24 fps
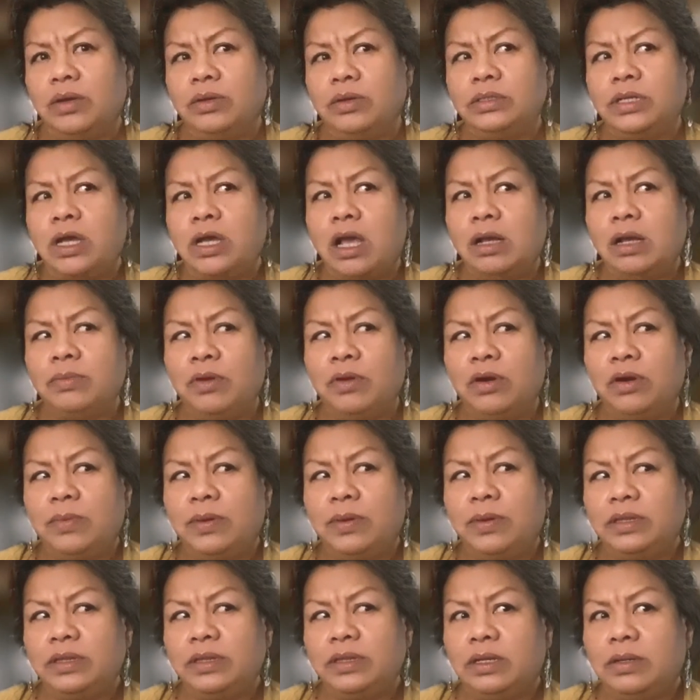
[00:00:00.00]
talk more
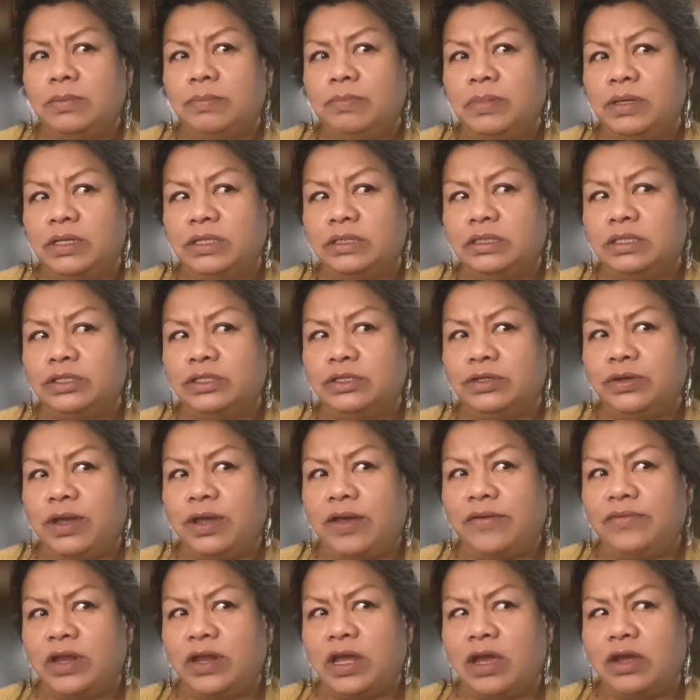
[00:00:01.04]
about the business you
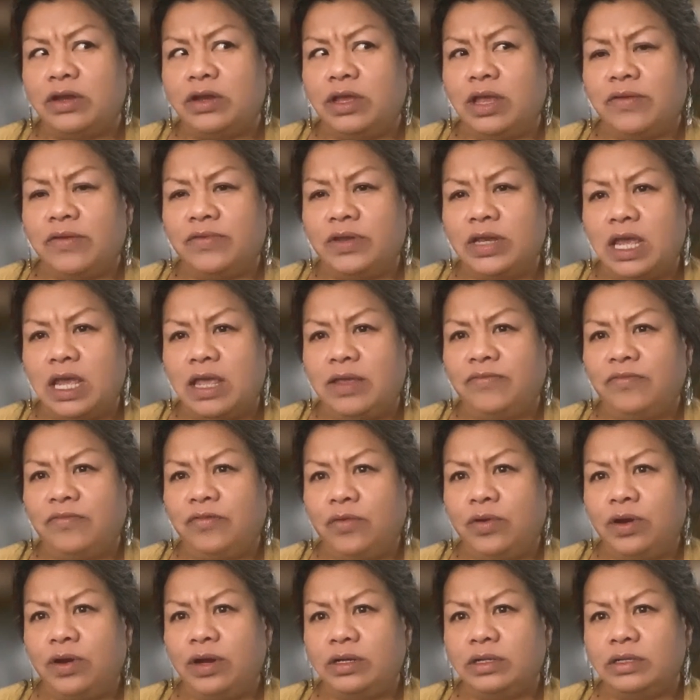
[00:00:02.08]
have now. Do you have a name
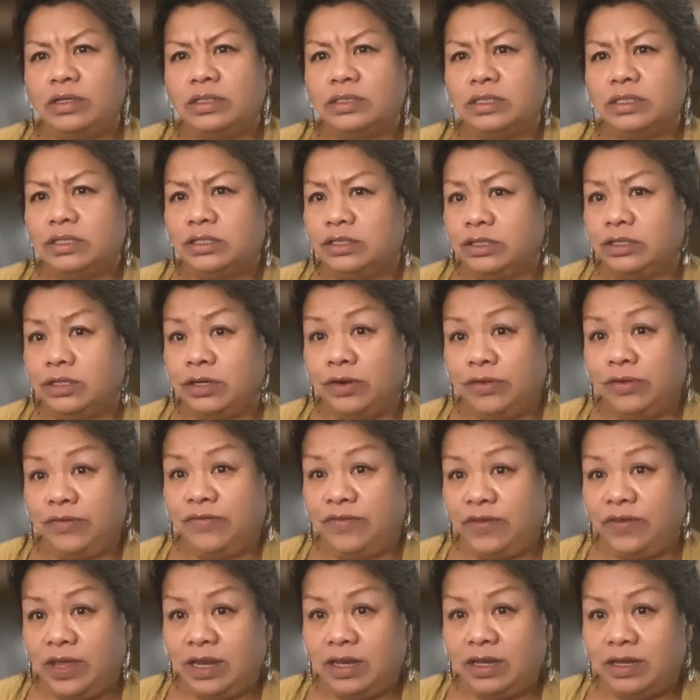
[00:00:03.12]
for it? Is it Snurf
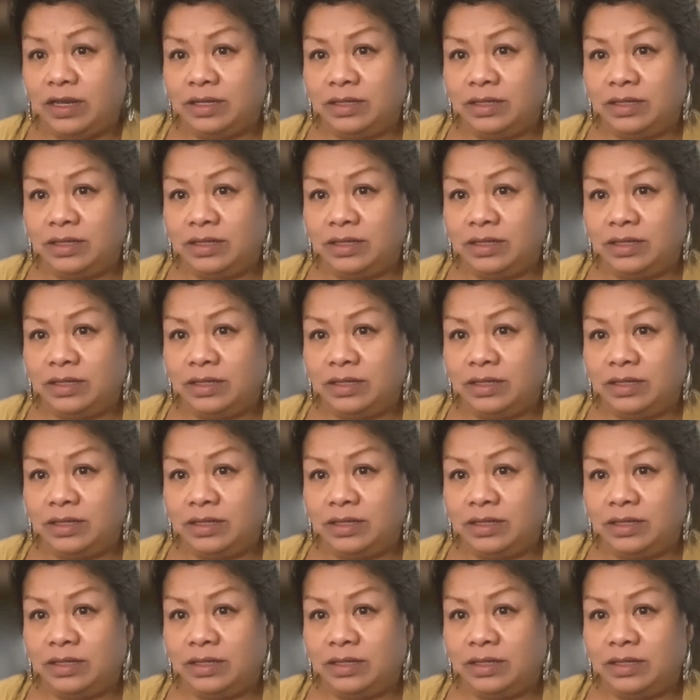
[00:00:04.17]
Fit?